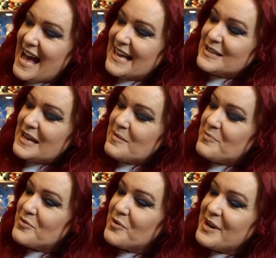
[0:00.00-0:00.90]
and
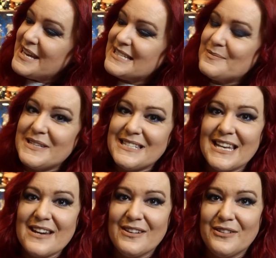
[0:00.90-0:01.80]
embroidered
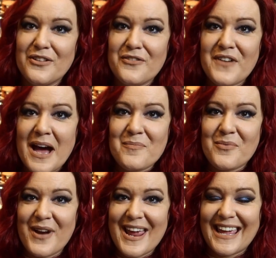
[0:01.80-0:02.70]
material for
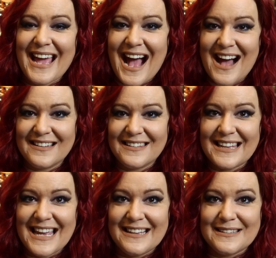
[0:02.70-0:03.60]
fabric
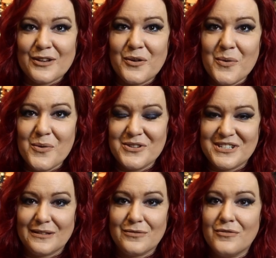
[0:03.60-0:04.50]
as his
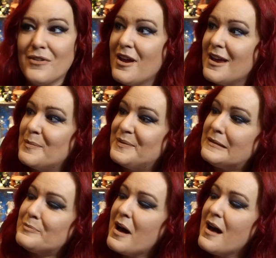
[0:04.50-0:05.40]
gorgeous robes,
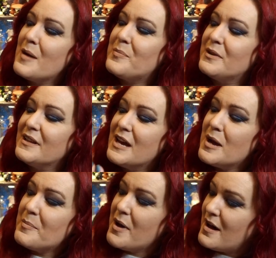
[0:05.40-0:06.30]
his purple
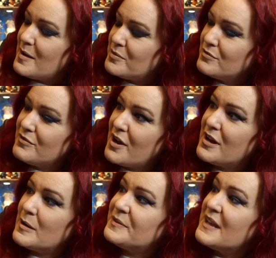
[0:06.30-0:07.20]

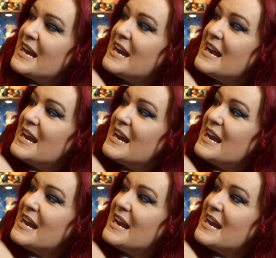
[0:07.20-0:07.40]
robes.